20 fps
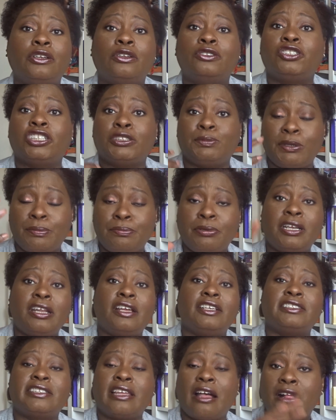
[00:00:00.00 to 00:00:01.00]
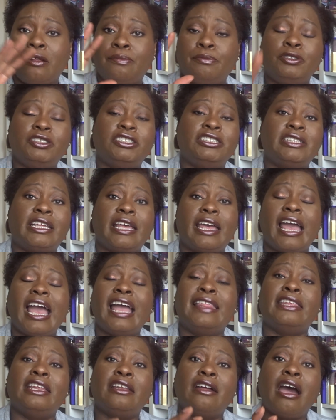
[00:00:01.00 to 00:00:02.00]
it'll just be products that I'll put in there
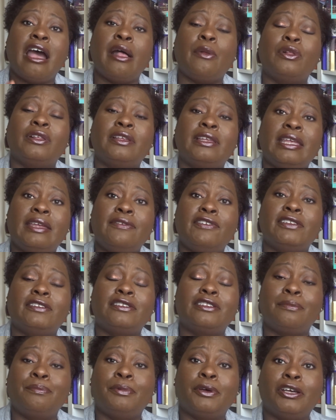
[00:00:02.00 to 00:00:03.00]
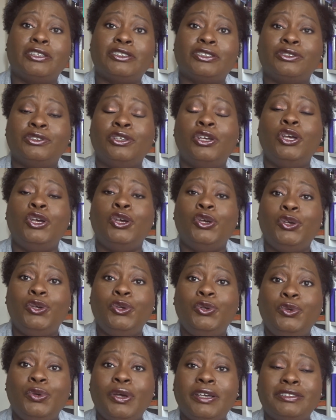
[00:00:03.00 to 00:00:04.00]
and then I will give it to the person
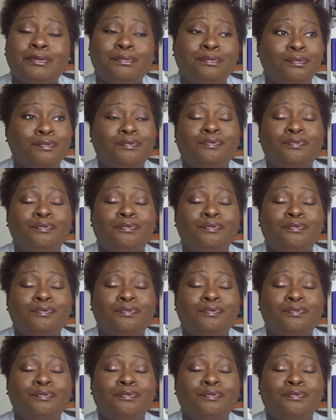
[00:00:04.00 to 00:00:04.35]
who has